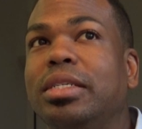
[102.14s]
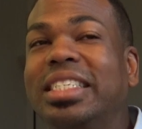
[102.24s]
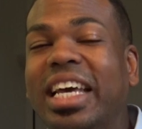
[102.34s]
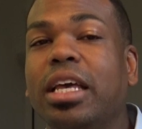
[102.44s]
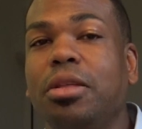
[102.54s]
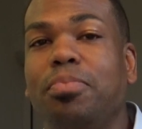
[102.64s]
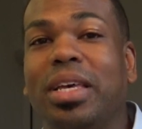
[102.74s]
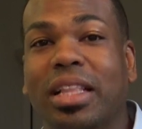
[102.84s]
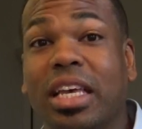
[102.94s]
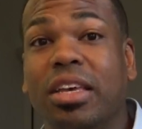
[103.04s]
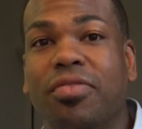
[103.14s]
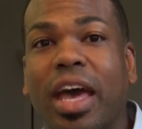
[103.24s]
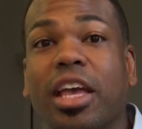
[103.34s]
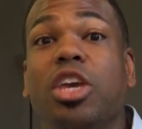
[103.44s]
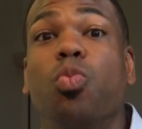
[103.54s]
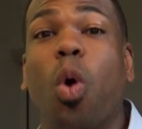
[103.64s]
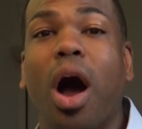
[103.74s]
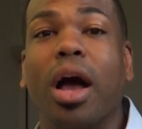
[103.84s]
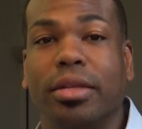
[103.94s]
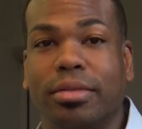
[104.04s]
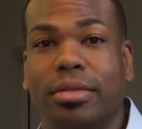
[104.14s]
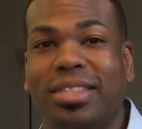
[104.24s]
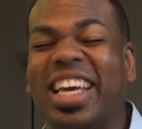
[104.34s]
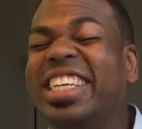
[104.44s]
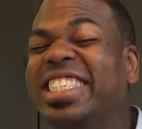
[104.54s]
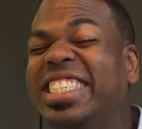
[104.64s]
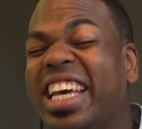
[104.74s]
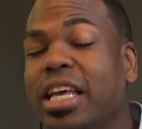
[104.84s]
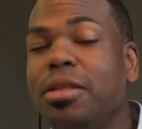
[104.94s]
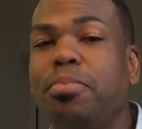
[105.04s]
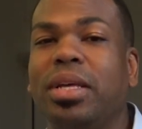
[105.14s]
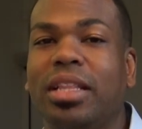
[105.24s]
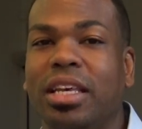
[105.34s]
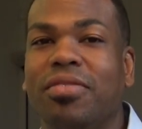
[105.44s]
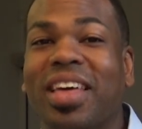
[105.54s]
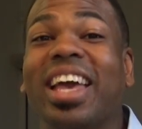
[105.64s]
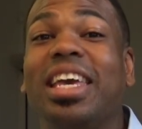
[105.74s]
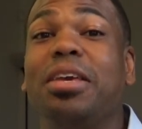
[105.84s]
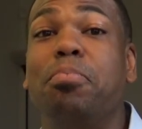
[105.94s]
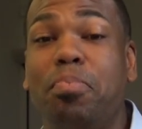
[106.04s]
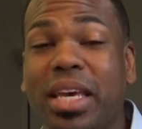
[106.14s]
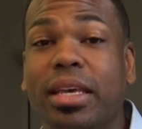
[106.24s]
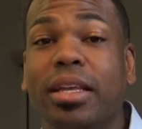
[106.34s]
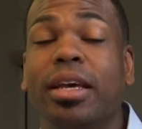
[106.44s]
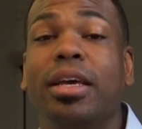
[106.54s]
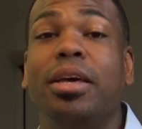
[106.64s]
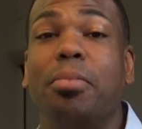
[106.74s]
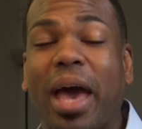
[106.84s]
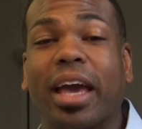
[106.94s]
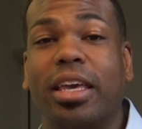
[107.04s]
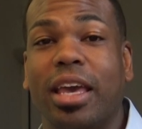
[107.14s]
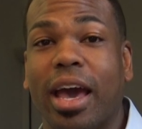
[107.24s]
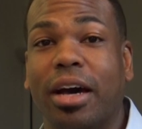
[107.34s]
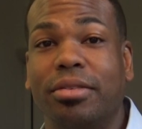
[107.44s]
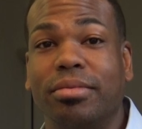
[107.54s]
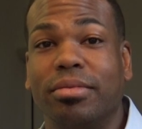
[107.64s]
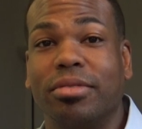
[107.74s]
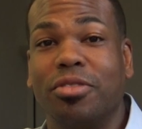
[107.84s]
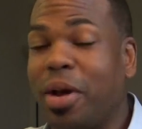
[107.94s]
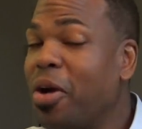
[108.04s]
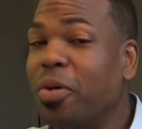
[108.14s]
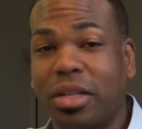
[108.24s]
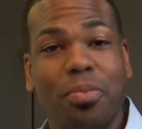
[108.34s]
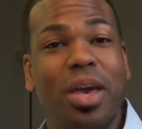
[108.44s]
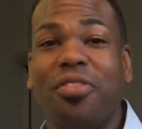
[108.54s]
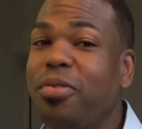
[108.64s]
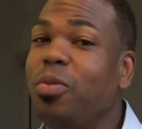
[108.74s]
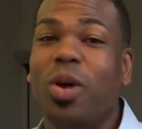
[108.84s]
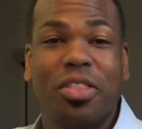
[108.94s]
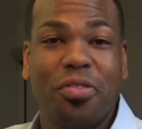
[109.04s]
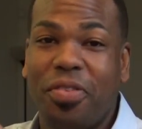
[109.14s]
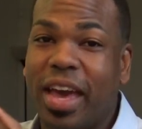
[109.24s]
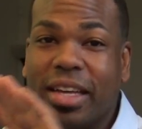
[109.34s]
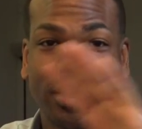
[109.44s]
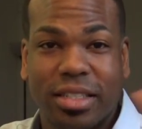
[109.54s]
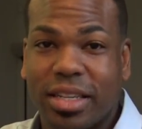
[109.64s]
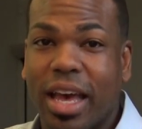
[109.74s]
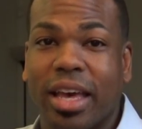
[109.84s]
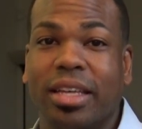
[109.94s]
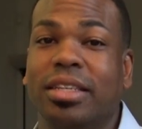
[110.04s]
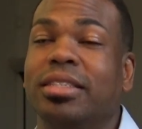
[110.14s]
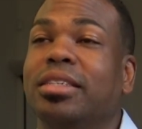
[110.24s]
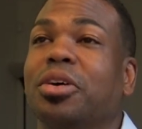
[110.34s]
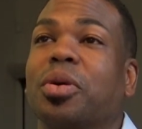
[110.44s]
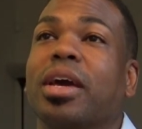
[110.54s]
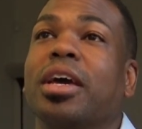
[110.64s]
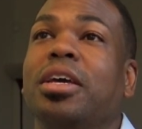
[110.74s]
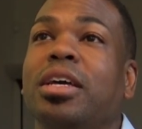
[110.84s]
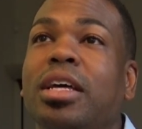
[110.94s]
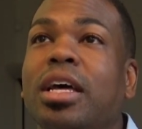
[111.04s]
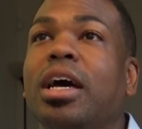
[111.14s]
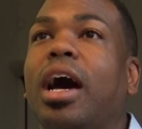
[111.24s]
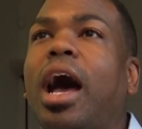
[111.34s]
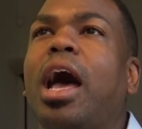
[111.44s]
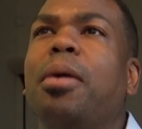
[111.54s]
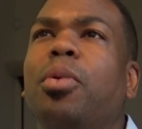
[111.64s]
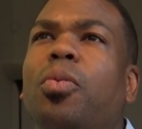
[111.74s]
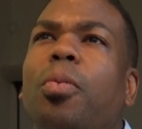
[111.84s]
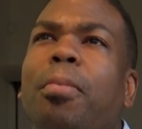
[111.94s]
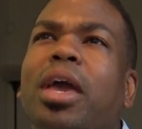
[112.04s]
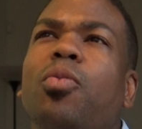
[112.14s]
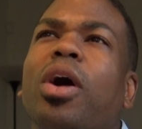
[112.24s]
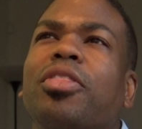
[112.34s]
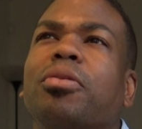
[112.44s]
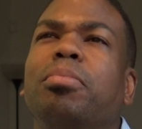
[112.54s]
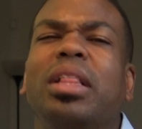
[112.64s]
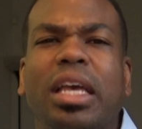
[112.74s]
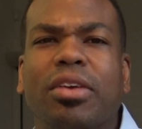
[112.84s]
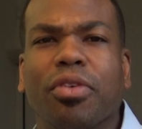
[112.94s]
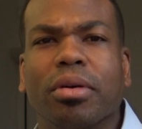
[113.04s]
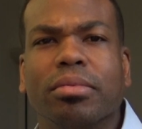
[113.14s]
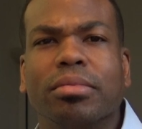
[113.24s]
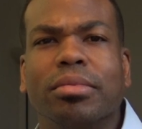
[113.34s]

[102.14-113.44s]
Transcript: didn't believe that he won. They didn't believe that he beat Pacquiao. No matter what the Mayweather fans say, okay? I'm a Mayweather believer,